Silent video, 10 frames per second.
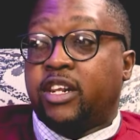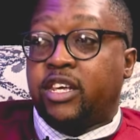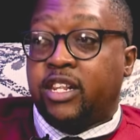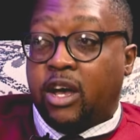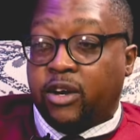And
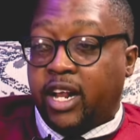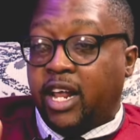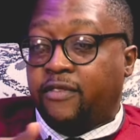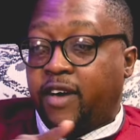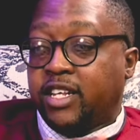he now
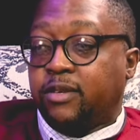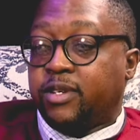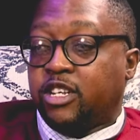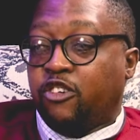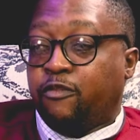clarifies
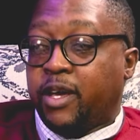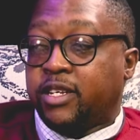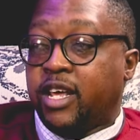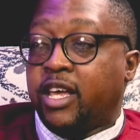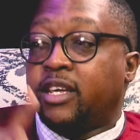himself by
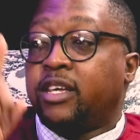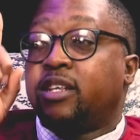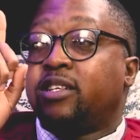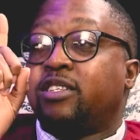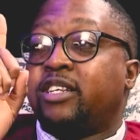saying,
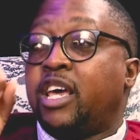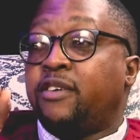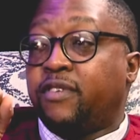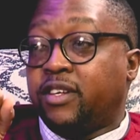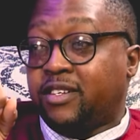
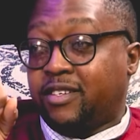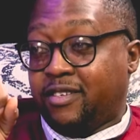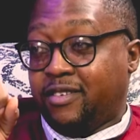David,